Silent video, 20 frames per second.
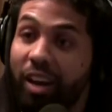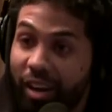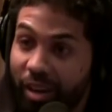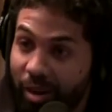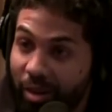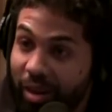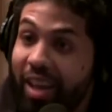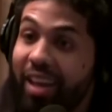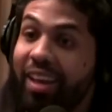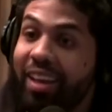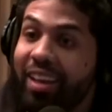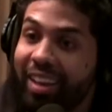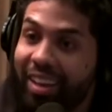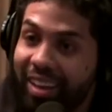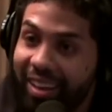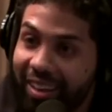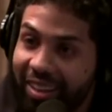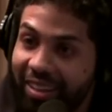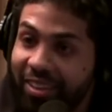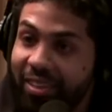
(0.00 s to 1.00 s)
yeah, neighborhood. Yeah, yeah, and
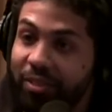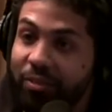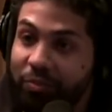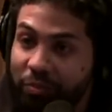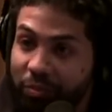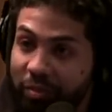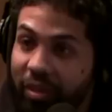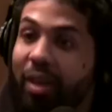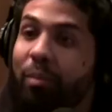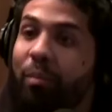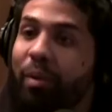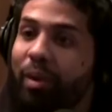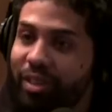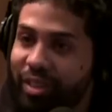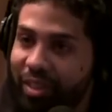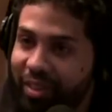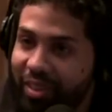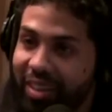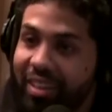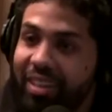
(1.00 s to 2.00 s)
he was like, she had to be yeah,
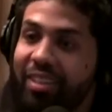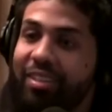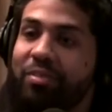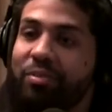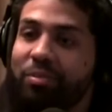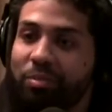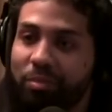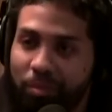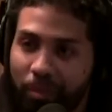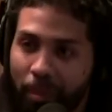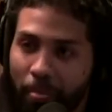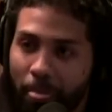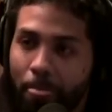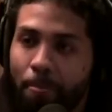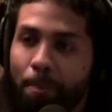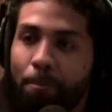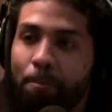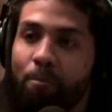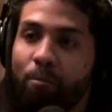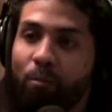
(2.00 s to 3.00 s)
only J. like one of the
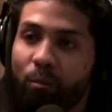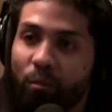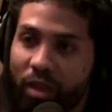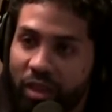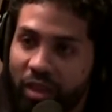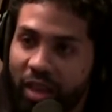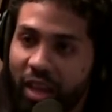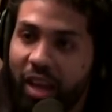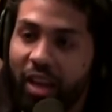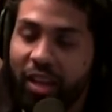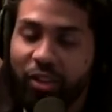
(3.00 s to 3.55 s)
greatest R and B singers.